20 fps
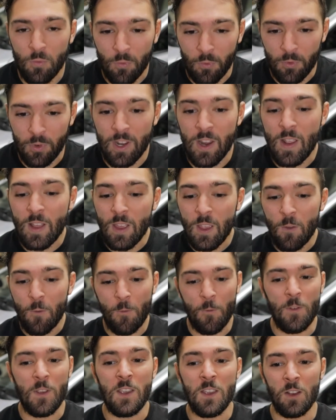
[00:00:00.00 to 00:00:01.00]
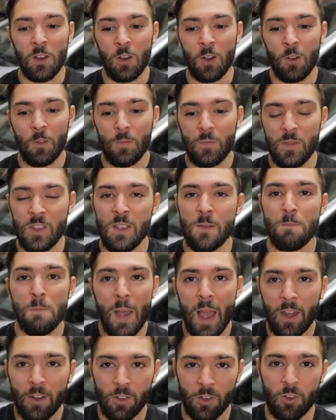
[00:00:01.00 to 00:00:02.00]
really feel the
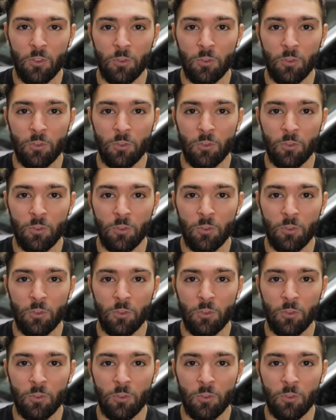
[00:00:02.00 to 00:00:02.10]
amount of